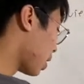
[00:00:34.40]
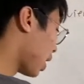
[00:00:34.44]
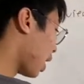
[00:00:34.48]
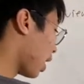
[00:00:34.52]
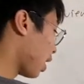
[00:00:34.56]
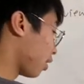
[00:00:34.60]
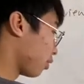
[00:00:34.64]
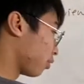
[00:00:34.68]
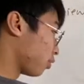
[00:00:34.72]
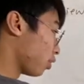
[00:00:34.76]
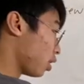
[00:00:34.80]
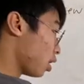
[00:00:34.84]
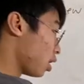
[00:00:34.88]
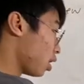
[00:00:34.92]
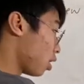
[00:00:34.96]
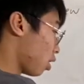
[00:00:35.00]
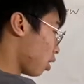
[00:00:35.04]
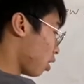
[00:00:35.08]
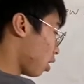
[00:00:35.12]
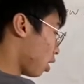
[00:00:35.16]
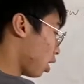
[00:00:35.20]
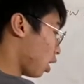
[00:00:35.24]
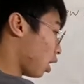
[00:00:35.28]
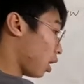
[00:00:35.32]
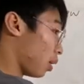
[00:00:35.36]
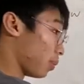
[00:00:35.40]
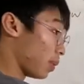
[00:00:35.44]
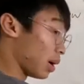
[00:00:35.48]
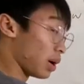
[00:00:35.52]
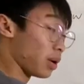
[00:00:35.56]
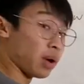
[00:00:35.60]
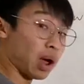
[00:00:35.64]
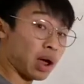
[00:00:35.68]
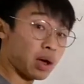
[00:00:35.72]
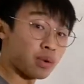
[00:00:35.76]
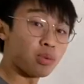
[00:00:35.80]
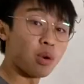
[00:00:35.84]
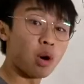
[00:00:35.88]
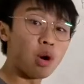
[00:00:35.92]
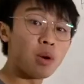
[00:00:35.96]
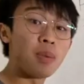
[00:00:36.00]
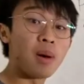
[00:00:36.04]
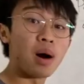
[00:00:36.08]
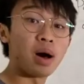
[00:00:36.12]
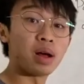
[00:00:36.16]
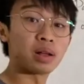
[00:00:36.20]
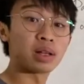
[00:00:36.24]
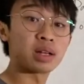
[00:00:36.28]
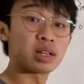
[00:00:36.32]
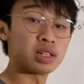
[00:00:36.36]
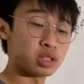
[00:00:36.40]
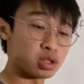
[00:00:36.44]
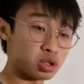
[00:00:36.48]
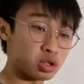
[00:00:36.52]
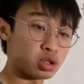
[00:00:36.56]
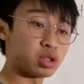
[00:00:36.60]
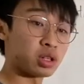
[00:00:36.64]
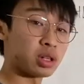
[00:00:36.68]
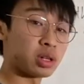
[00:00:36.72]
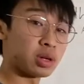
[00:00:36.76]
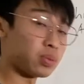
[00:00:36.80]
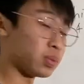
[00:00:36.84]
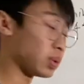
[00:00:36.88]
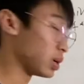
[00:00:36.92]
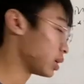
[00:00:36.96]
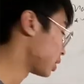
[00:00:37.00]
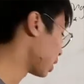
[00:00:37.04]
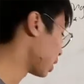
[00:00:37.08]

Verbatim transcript: have um, a, a, robot, because usually we